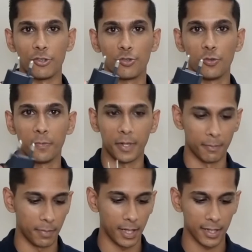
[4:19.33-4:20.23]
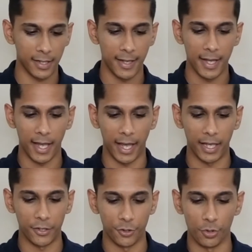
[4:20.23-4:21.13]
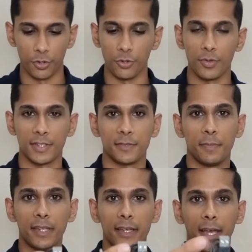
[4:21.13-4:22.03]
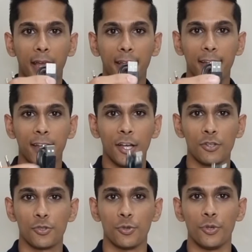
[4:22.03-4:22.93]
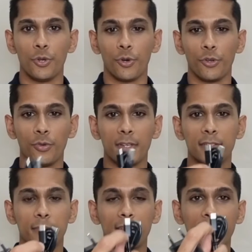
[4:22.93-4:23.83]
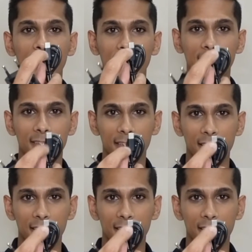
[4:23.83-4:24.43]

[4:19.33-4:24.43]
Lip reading: 2-pin plug and your USB-A to your USB-C